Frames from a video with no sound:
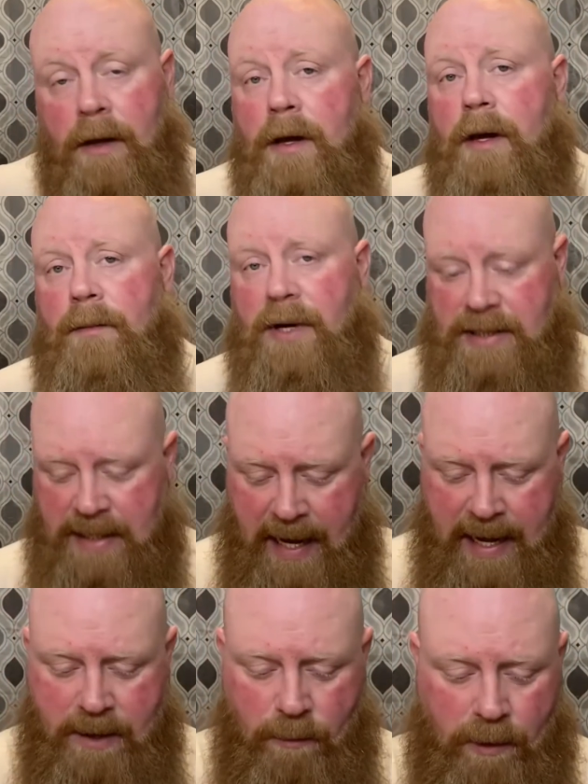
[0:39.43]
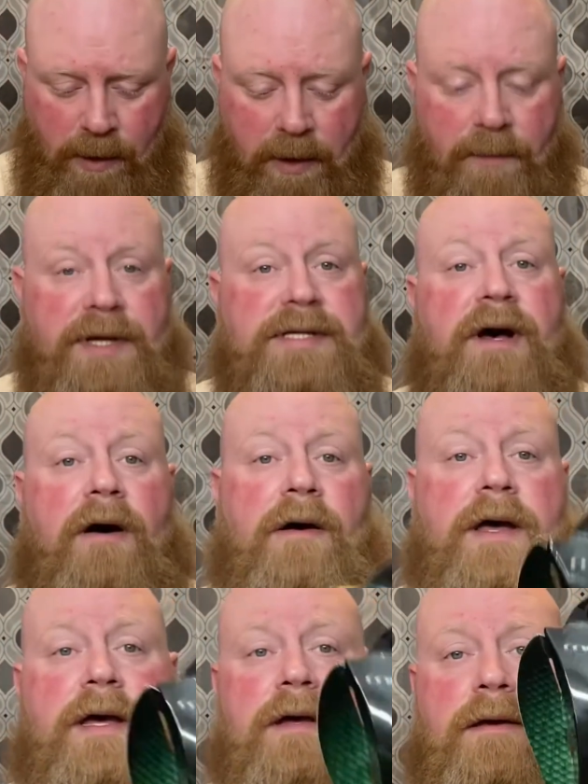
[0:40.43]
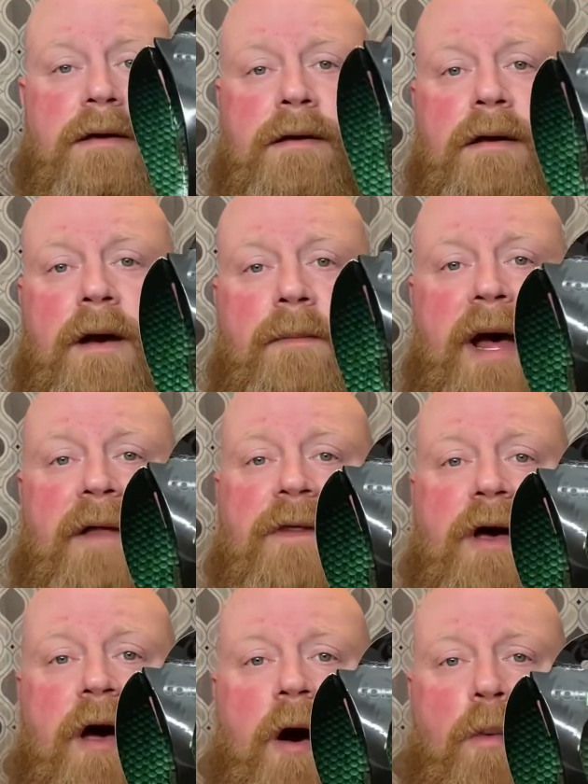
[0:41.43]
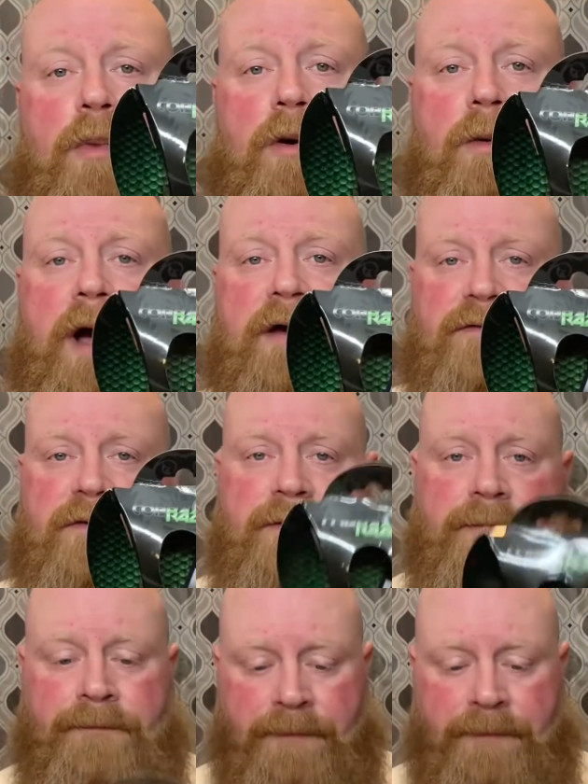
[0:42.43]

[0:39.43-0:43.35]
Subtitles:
But today we're going to be talking about the COBRA razor.